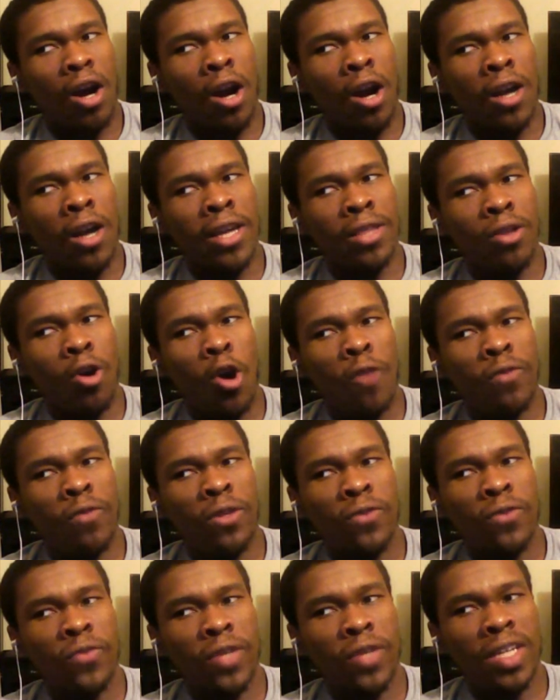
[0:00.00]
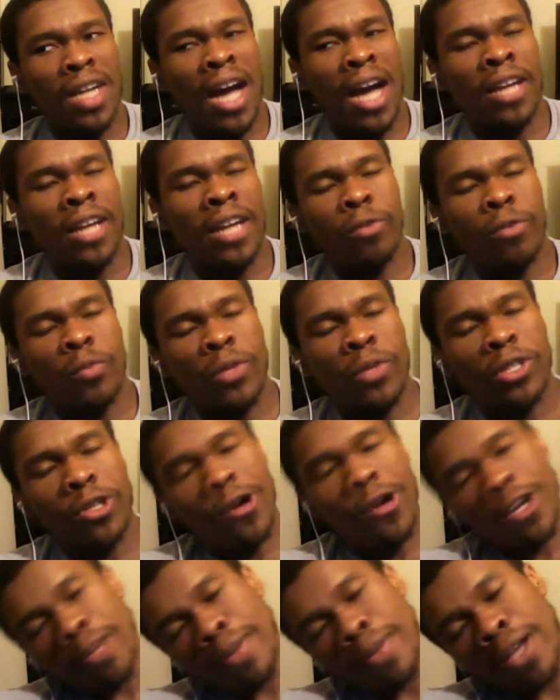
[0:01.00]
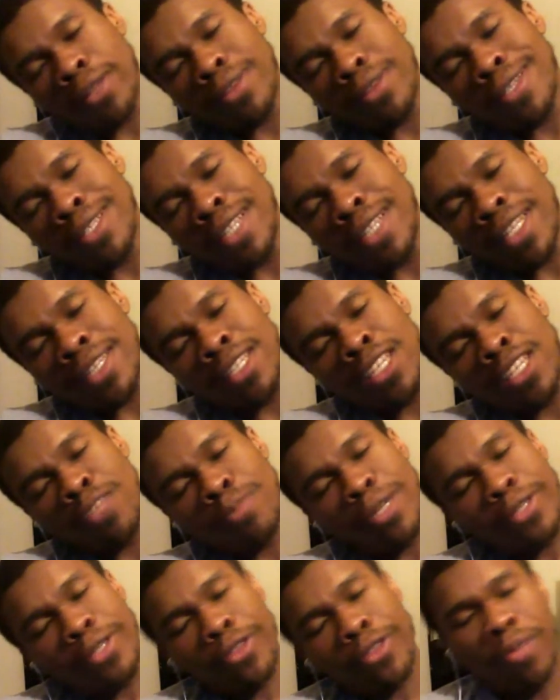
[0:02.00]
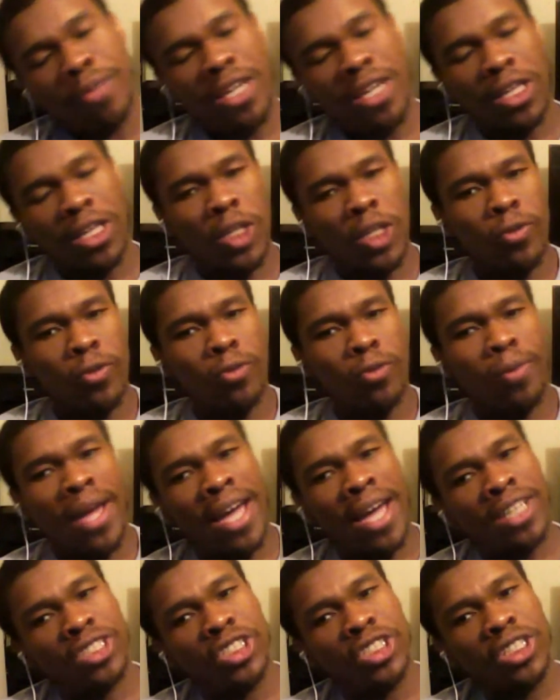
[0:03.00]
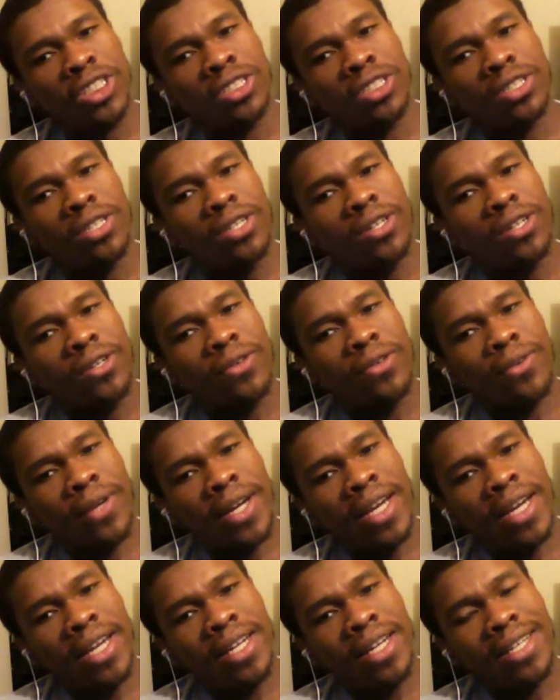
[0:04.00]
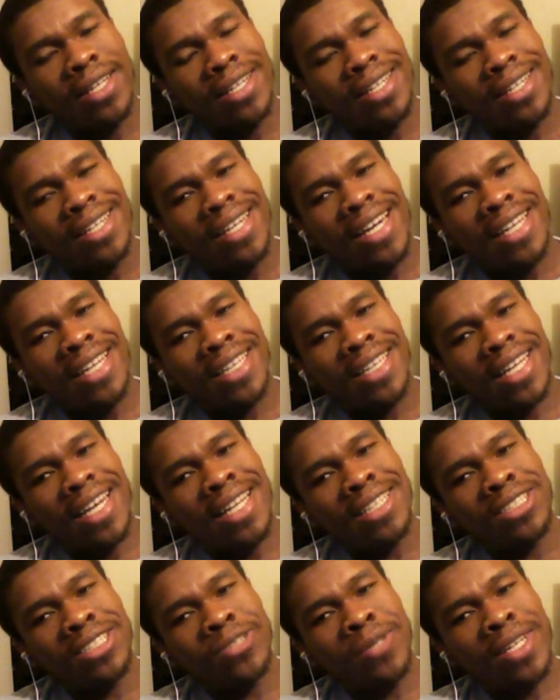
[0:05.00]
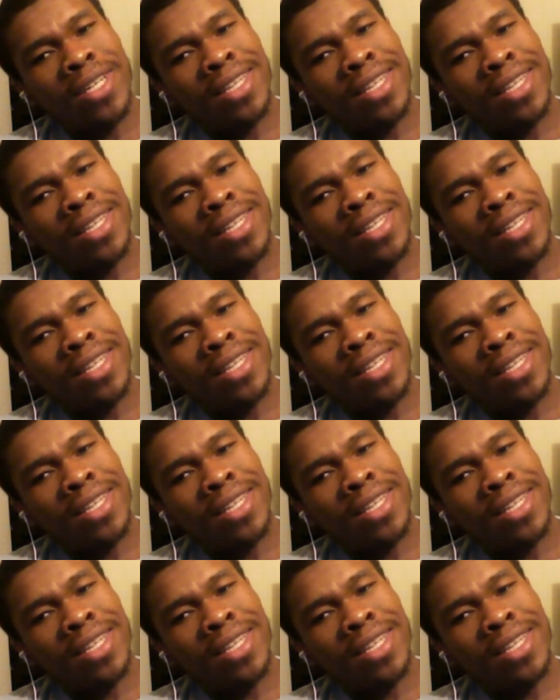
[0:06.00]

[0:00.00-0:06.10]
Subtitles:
is often forgotten when we talk about these places being liberal bastions, right? It's like, and so like